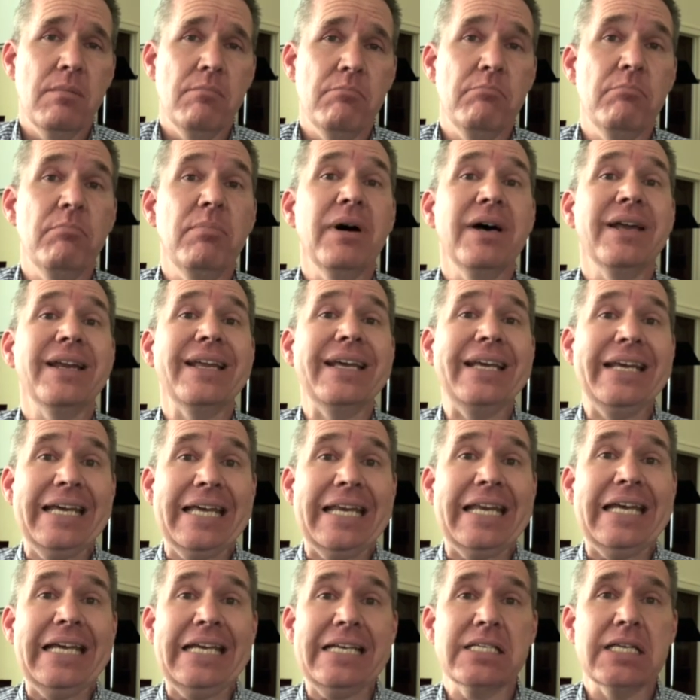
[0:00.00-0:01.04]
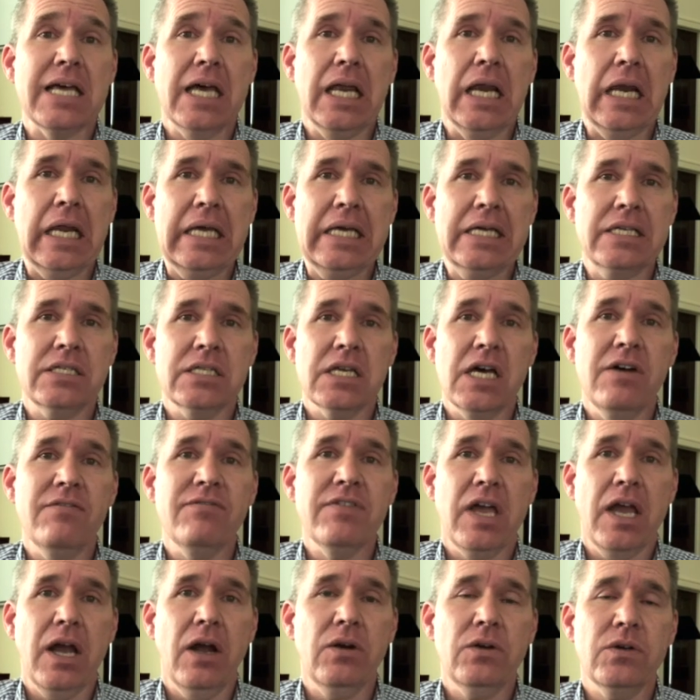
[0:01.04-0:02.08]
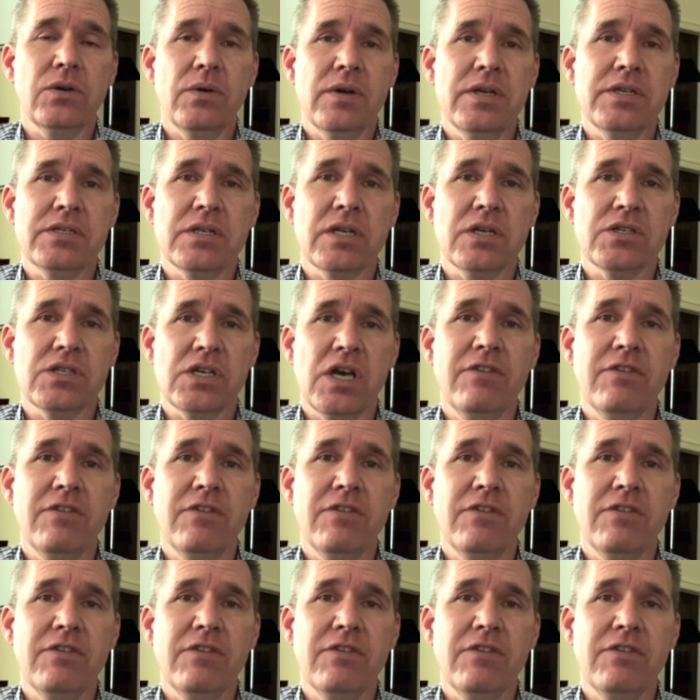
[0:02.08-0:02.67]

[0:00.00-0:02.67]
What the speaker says: but it is a list of the characteristics